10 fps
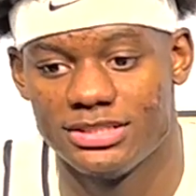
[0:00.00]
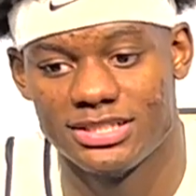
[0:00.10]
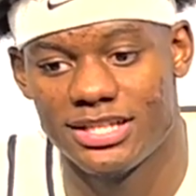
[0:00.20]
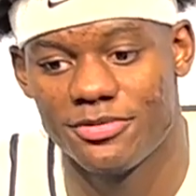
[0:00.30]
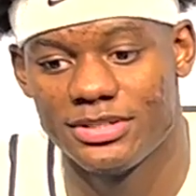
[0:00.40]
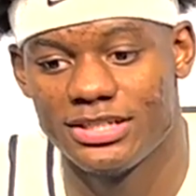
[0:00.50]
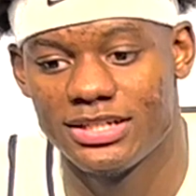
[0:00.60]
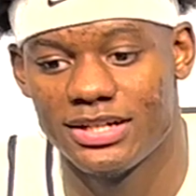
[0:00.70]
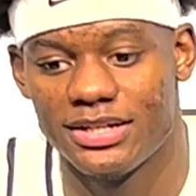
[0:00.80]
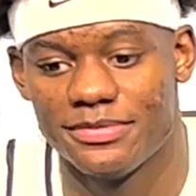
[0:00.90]
Just that we need
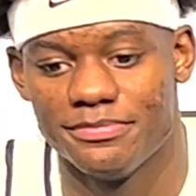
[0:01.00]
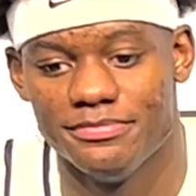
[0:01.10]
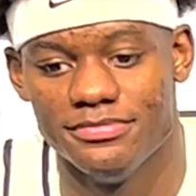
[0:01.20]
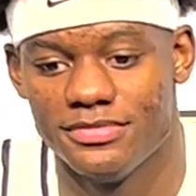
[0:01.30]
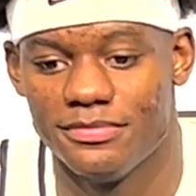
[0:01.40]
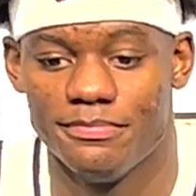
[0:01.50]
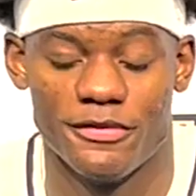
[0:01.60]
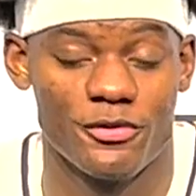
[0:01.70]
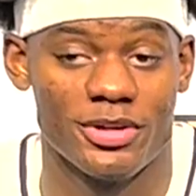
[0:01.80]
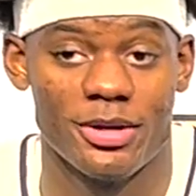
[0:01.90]
to
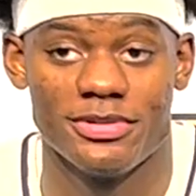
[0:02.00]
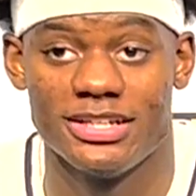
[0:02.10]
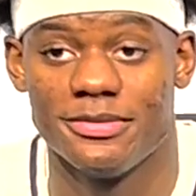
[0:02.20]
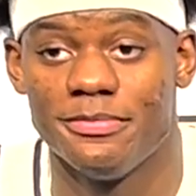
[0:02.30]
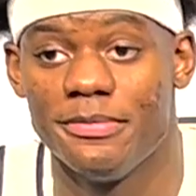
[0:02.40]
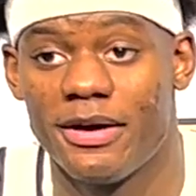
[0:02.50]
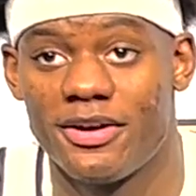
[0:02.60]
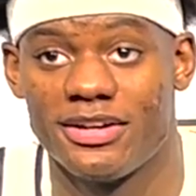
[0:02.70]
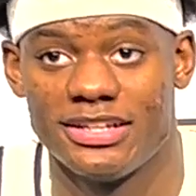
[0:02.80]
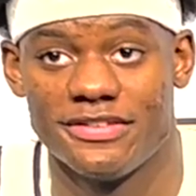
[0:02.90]
before that, we need to be better
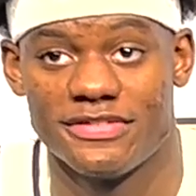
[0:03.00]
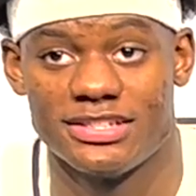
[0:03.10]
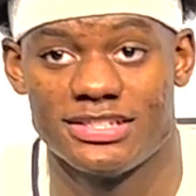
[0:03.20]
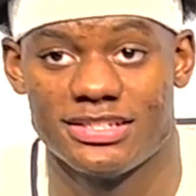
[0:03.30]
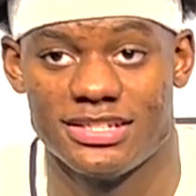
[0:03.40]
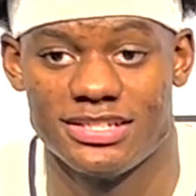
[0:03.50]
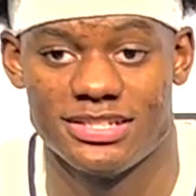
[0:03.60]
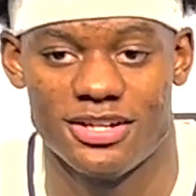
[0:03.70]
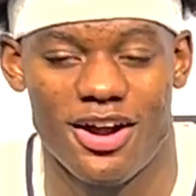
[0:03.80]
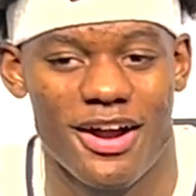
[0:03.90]
on defense
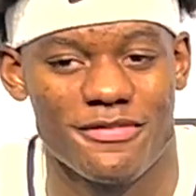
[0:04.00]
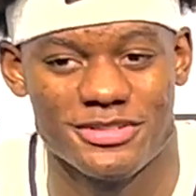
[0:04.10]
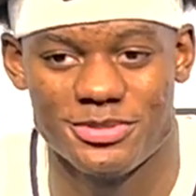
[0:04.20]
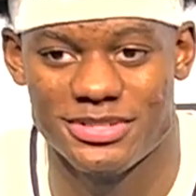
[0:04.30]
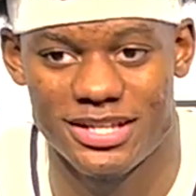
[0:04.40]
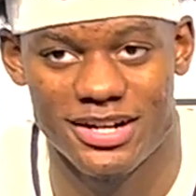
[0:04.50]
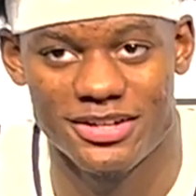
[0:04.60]
because our offense was there.